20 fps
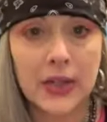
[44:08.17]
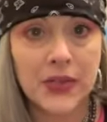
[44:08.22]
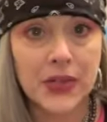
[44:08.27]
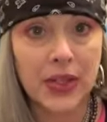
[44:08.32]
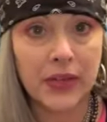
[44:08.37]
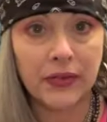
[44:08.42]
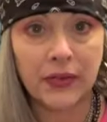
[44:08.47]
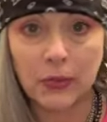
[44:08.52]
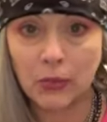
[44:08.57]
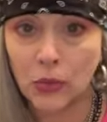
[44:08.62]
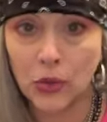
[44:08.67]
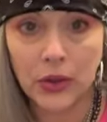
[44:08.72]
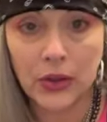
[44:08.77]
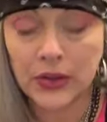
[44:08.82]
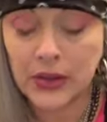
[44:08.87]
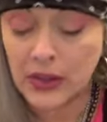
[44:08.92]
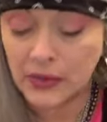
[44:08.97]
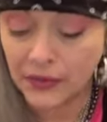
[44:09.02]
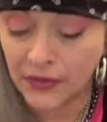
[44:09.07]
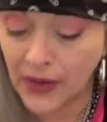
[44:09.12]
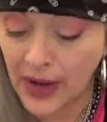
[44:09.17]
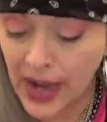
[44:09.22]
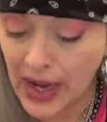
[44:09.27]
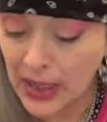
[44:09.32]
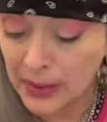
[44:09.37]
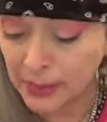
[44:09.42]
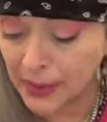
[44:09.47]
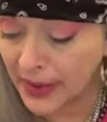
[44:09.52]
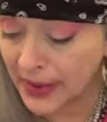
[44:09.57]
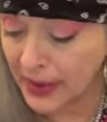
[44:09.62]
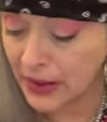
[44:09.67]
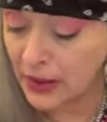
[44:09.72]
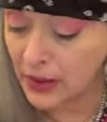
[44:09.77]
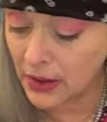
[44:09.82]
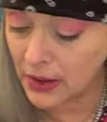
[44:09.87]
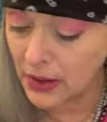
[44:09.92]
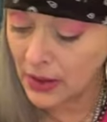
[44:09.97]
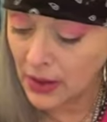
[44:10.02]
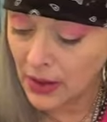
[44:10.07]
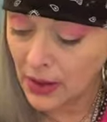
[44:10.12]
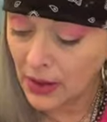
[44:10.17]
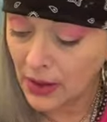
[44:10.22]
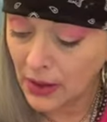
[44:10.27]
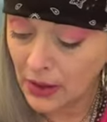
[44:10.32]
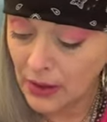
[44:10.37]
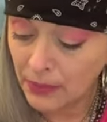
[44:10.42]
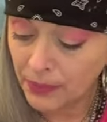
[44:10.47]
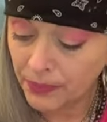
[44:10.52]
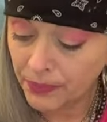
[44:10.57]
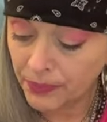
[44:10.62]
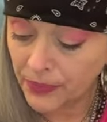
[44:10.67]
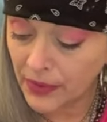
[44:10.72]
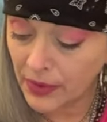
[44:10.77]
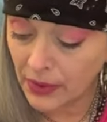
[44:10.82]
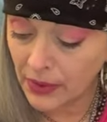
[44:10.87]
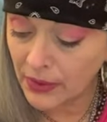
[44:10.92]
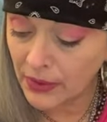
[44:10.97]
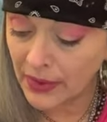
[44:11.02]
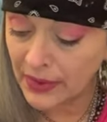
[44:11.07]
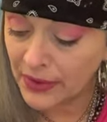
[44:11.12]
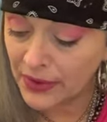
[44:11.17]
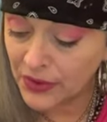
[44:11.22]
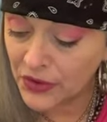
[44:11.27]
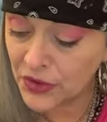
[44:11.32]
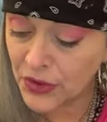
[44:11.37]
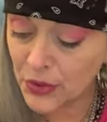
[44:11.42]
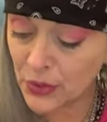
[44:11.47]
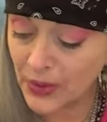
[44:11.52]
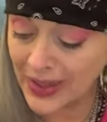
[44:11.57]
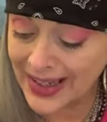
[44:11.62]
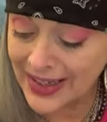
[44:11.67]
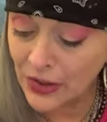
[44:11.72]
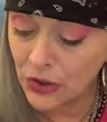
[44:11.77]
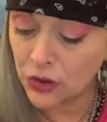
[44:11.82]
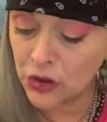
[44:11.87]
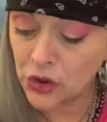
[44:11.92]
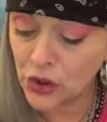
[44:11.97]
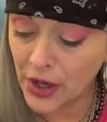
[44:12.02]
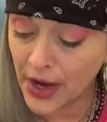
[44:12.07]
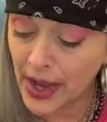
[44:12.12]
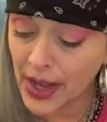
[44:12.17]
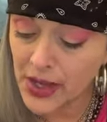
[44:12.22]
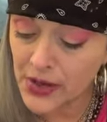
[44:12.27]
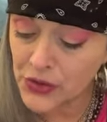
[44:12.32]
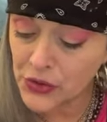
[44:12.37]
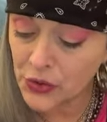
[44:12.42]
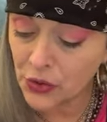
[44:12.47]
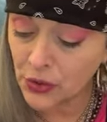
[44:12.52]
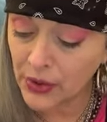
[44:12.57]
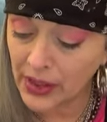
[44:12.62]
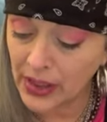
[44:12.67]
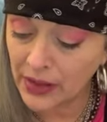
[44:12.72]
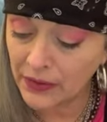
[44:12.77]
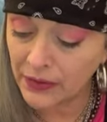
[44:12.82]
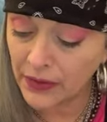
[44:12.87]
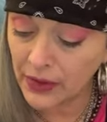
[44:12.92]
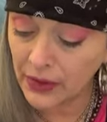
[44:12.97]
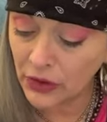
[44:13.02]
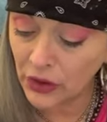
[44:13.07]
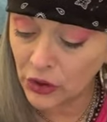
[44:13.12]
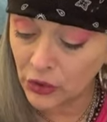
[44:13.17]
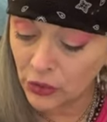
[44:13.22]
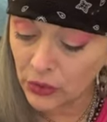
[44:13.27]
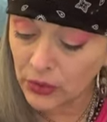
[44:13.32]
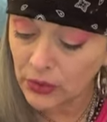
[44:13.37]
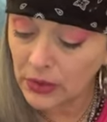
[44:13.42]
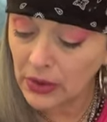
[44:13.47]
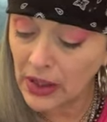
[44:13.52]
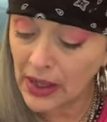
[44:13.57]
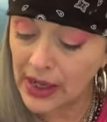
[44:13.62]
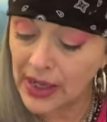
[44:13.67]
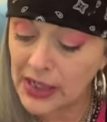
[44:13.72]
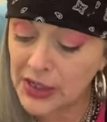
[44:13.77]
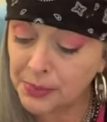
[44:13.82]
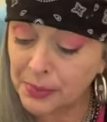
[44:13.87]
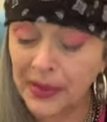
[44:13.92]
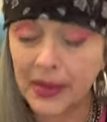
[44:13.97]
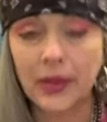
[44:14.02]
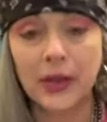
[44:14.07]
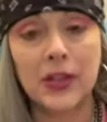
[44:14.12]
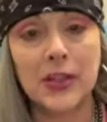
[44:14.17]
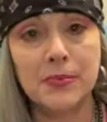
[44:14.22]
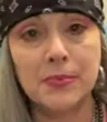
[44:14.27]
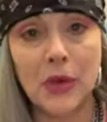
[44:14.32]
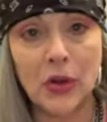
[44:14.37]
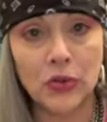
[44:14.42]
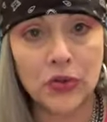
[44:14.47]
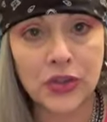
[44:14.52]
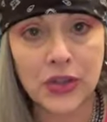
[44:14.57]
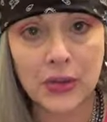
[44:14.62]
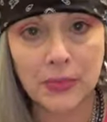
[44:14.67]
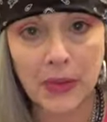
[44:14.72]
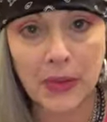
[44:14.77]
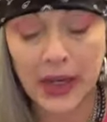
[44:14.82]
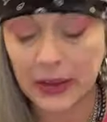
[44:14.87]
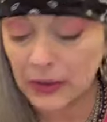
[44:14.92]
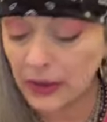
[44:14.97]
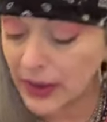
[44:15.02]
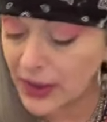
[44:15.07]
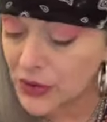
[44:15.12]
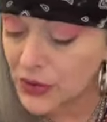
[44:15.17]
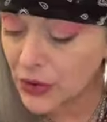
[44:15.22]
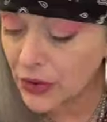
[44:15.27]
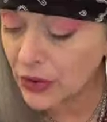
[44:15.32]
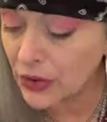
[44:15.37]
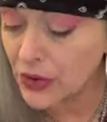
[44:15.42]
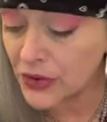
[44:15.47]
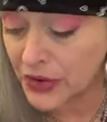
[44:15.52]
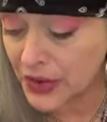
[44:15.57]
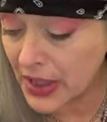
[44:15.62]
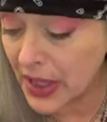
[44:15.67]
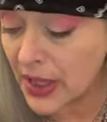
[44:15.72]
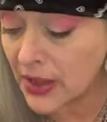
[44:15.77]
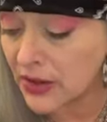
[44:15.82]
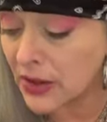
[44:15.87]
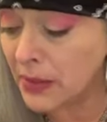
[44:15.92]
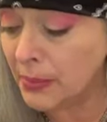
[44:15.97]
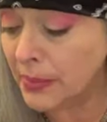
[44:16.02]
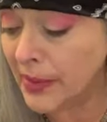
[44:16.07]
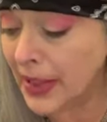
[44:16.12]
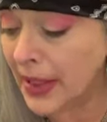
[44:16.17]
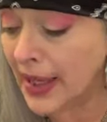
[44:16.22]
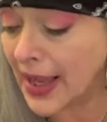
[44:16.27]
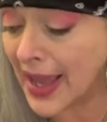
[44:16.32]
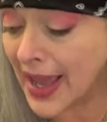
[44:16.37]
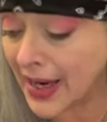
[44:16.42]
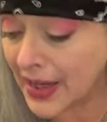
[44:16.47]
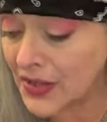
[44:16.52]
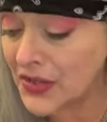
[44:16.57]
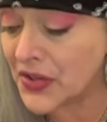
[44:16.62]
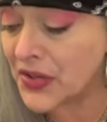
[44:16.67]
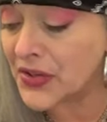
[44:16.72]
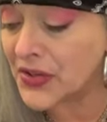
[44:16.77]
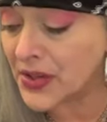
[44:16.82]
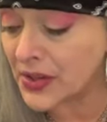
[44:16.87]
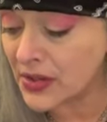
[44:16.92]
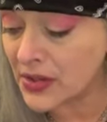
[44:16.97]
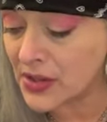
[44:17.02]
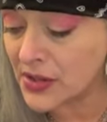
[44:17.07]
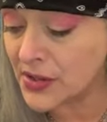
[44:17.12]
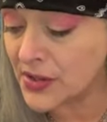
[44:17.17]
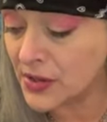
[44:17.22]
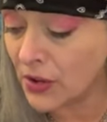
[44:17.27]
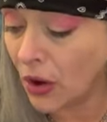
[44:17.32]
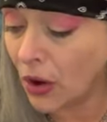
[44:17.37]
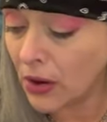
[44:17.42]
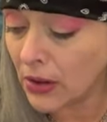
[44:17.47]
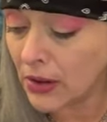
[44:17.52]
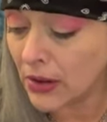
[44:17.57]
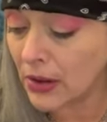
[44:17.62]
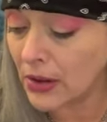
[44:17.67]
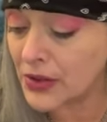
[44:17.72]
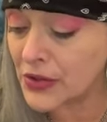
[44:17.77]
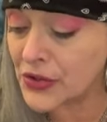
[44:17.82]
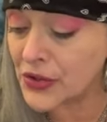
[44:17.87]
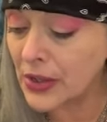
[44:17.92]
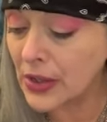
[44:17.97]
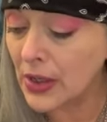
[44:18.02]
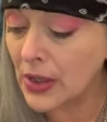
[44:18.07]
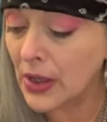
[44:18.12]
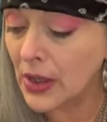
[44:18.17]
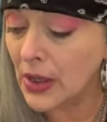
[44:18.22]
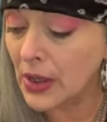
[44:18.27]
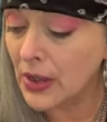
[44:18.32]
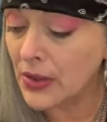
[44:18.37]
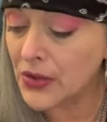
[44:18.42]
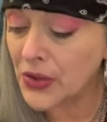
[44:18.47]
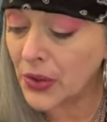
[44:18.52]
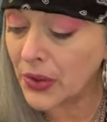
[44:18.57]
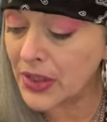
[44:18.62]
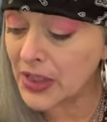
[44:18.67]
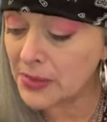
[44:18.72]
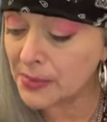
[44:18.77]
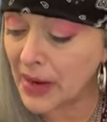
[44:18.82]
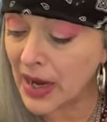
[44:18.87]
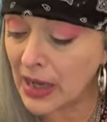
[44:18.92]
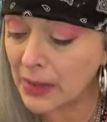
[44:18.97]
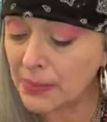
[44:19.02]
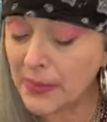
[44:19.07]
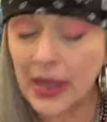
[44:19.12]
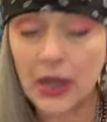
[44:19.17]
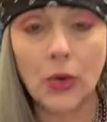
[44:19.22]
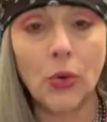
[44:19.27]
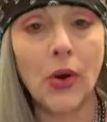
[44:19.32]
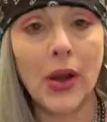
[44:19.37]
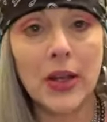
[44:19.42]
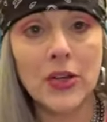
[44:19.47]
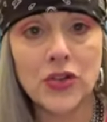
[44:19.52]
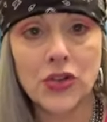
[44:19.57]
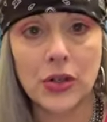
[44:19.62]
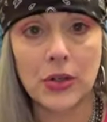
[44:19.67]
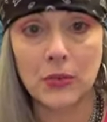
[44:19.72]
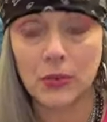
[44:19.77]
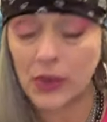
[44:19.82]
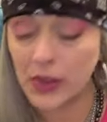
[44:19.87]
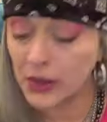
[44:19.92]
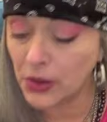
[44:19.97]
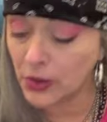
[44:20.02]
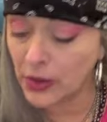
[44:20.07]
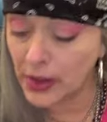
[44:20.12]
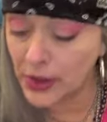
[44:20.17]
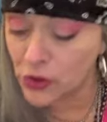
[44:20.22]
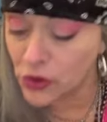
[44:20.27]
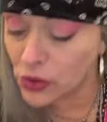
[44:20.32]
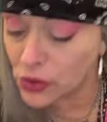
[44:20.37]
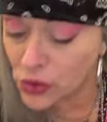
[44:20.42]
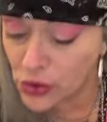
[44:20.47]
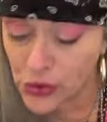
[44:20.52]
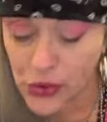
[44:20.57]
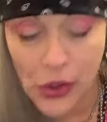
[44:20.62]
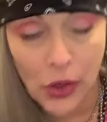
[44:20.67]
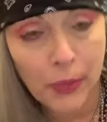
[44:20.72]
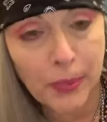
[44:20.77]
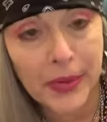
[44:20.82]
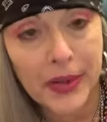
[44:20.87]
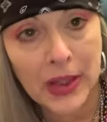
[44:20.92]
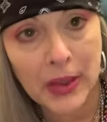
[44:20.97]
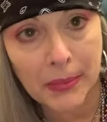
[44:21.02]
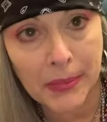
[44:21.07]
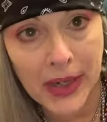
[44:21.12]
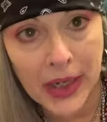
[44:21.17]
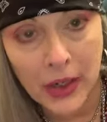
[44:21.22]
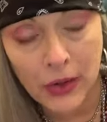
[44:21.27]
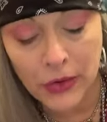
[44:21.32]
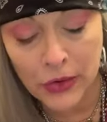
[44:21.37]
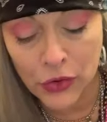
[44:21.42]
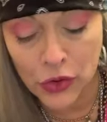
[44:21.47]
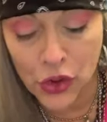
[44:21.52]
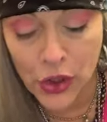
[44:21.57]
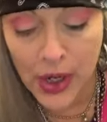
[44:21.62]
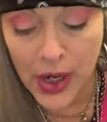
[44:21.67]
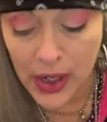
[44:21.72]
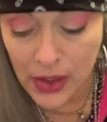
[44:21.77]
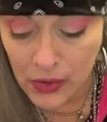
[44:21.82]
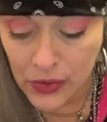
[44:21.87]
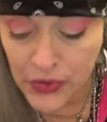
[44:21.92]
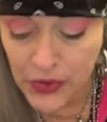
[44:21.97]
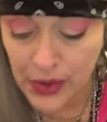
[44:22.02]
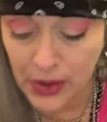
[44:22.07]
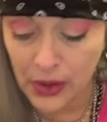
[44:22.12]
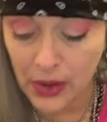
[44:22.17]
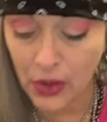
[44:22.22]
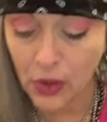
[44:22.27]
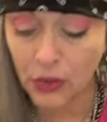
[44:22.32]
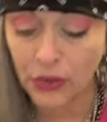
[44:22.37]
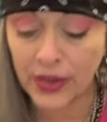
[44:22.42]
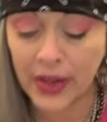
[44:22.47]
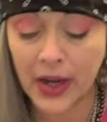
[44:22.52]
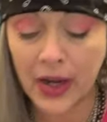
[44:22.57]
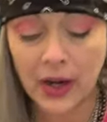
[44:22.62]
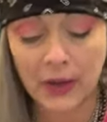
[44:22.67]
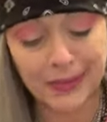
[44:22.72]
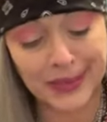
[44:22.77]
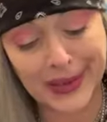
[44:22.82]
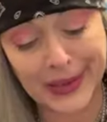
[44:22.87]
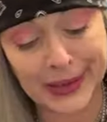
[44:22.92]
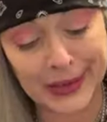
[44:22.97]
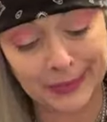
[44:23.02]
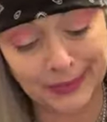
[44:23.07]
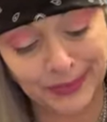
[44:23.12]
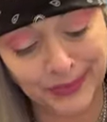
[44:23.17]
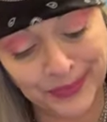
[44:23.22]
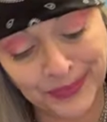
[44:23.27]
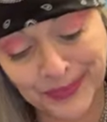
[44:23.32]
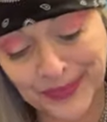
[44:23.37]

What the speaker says: is even worth it for anybody to ingest or even utilize, because most of my listeners tend to be exes and stalkers. So it's made me question whether I should just open up my other channels and go there, but